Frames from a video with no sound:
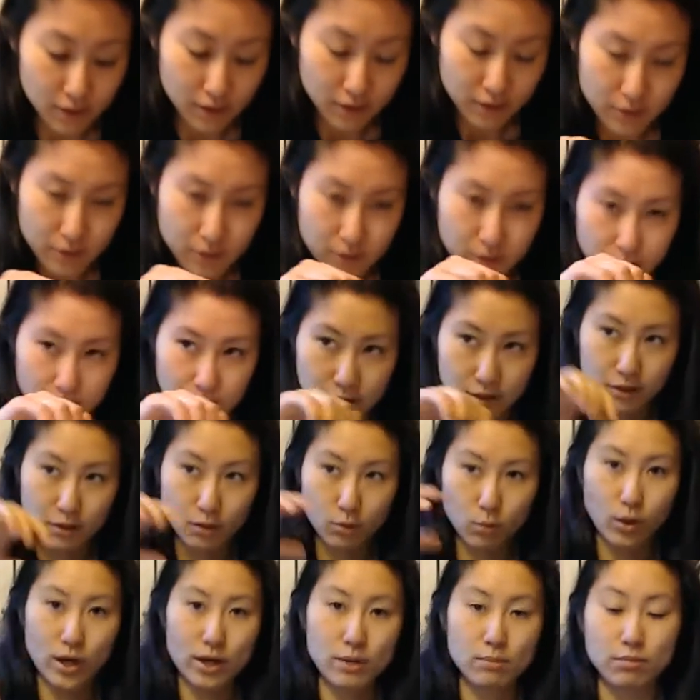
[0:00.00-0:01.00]

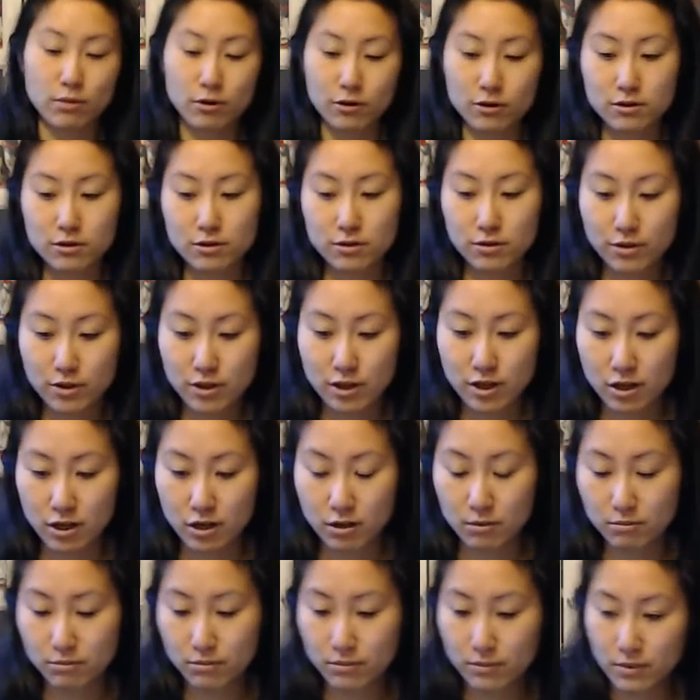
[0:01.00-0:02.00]
white parts to
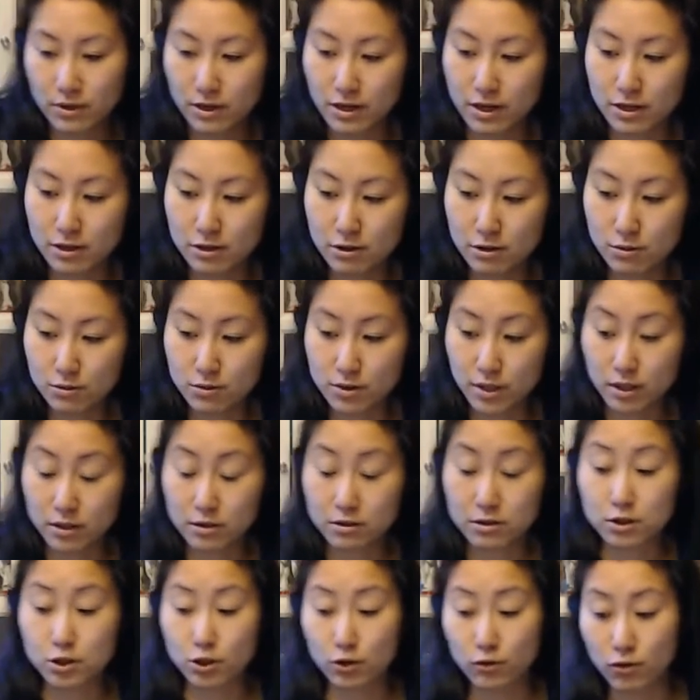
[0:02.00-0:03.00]
them, I use like a
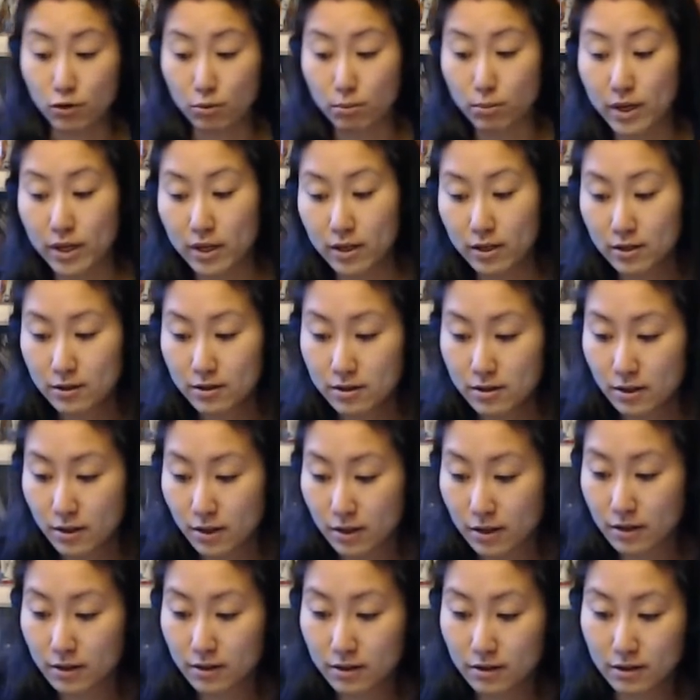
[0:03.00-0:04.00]
silver paint.
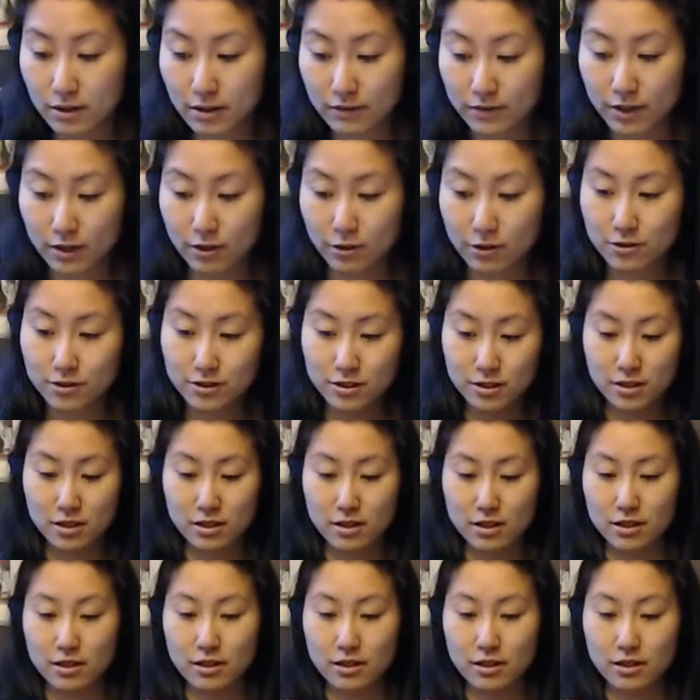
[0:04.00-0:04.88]
I mean, RC,